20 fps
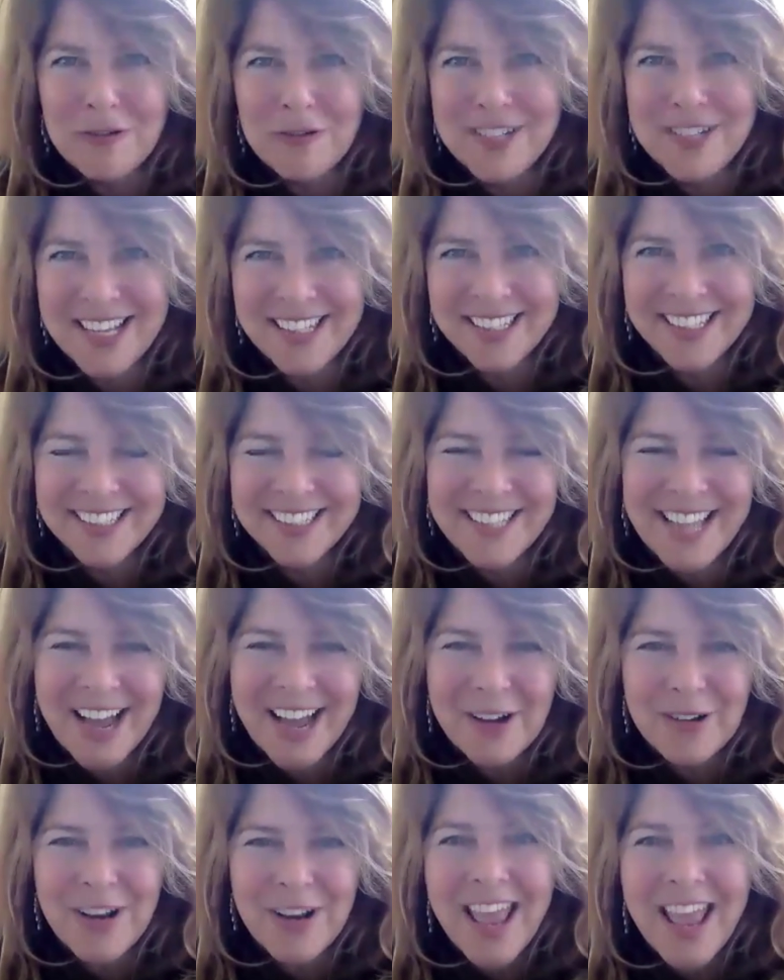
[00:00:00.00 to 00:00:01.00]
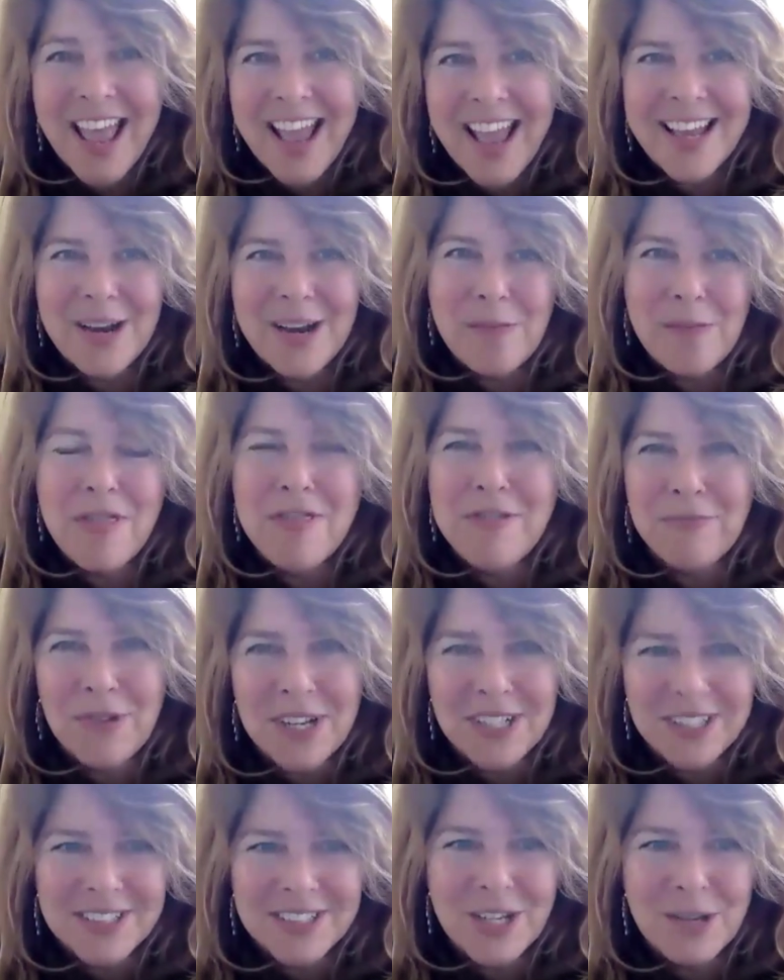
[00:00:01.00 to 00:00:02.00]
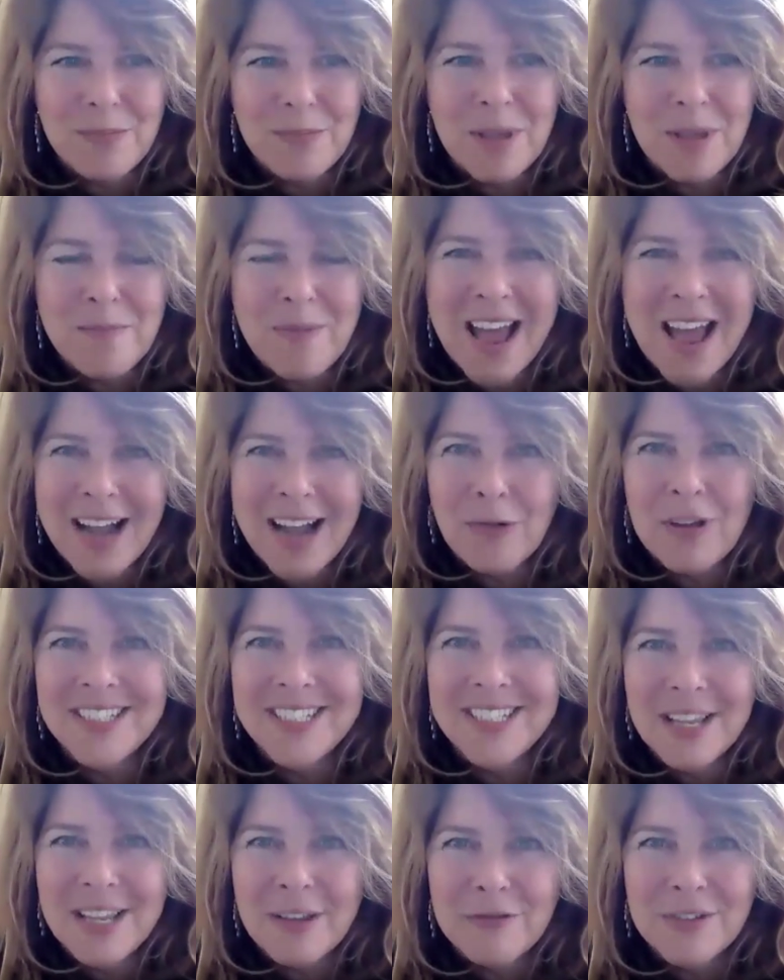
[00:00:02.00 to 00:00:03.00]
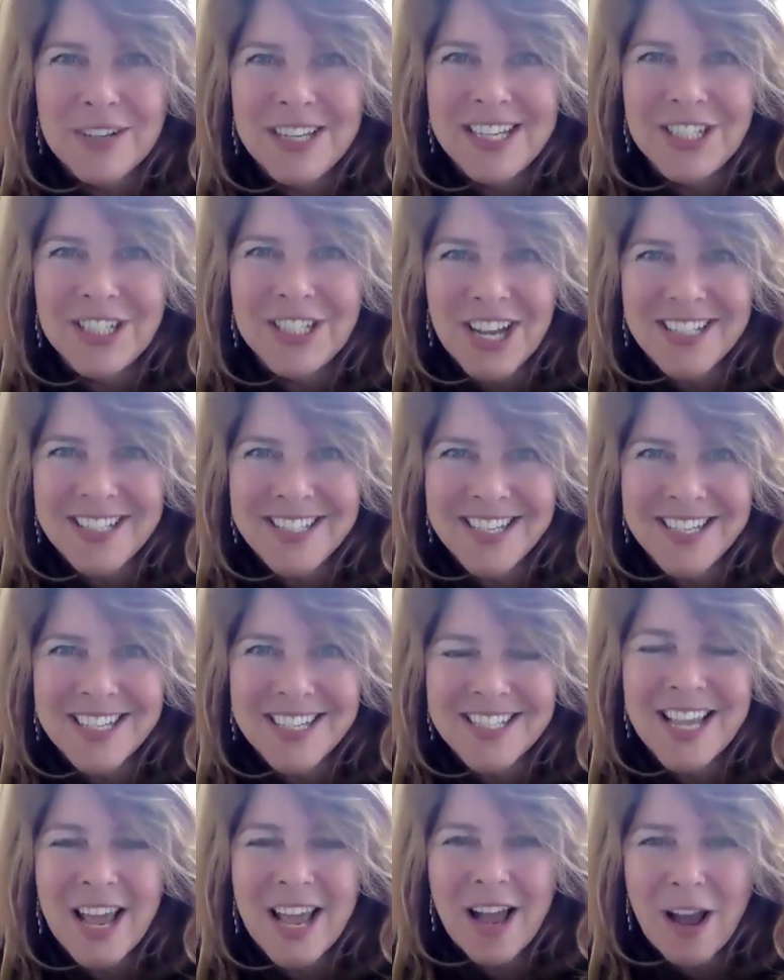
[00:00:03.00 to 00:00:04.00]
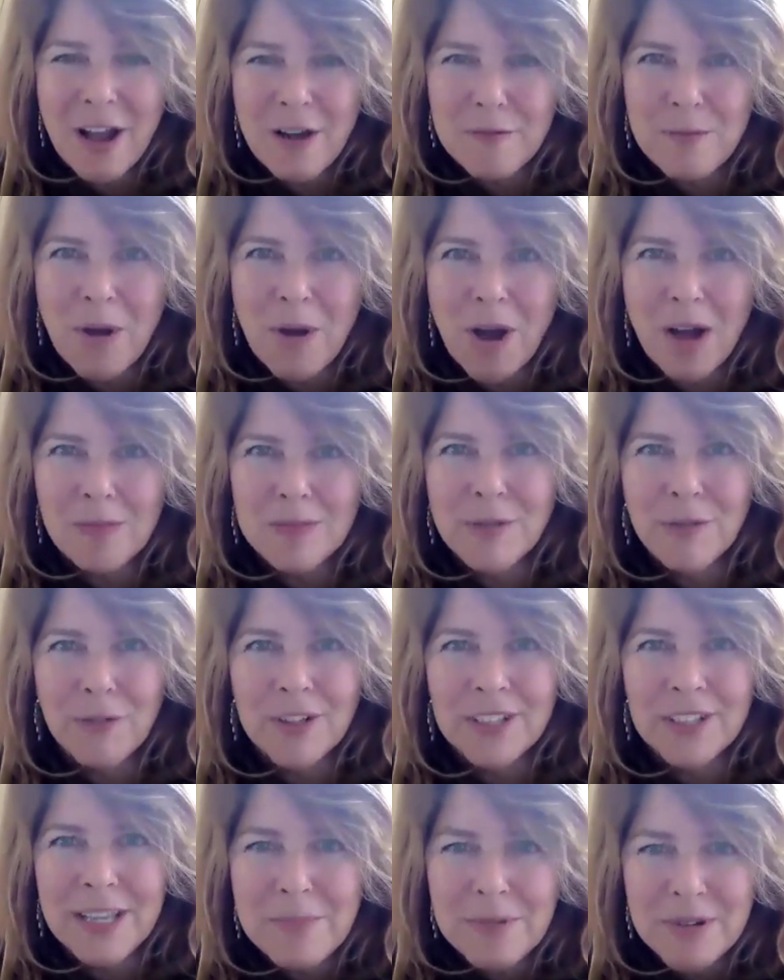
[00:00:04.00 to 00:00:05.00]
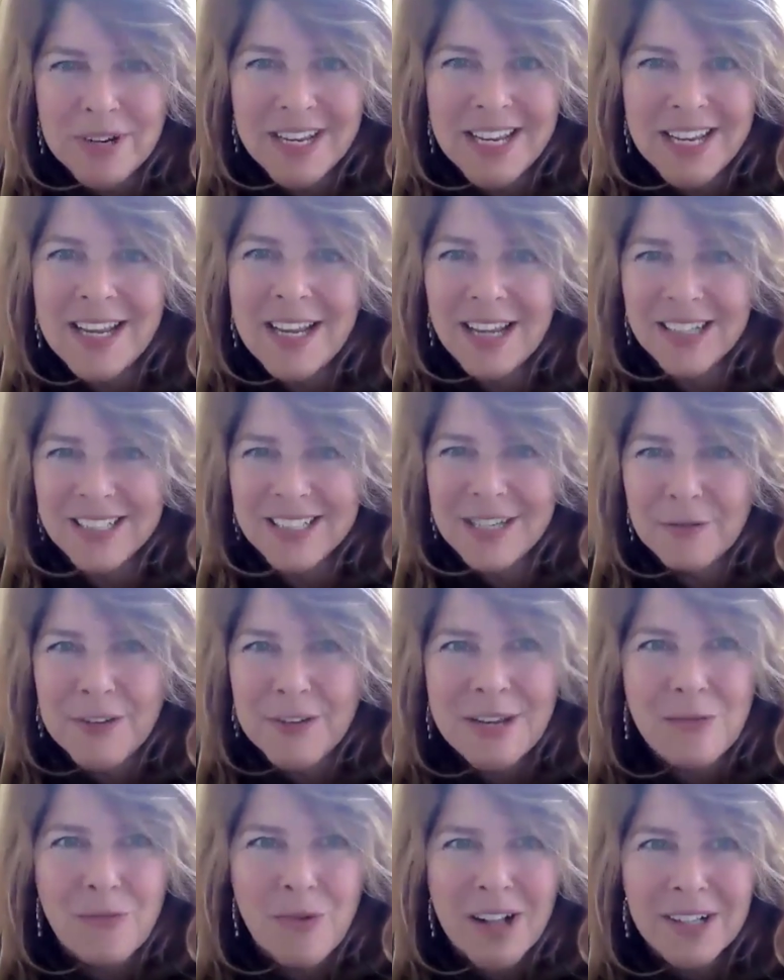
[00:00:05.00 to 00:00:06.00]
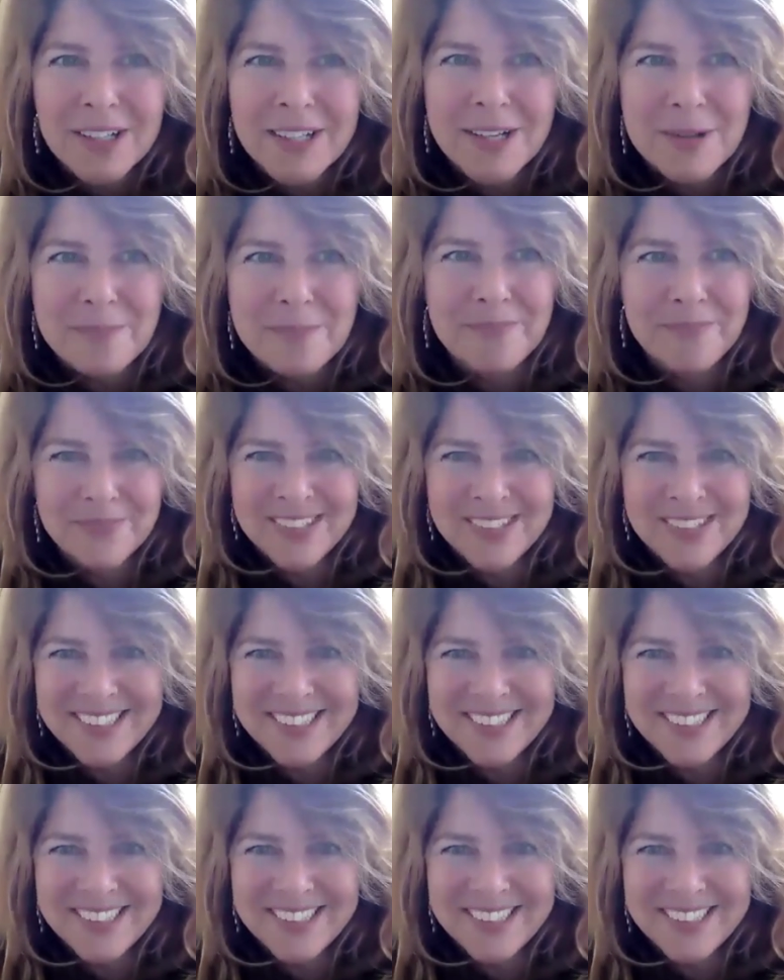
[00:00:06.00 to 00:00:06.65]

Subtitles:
of Daily Clout, and I'm thrilled to be back with Tiffany Justice of Moms for Liberty. Tiffany, welcome.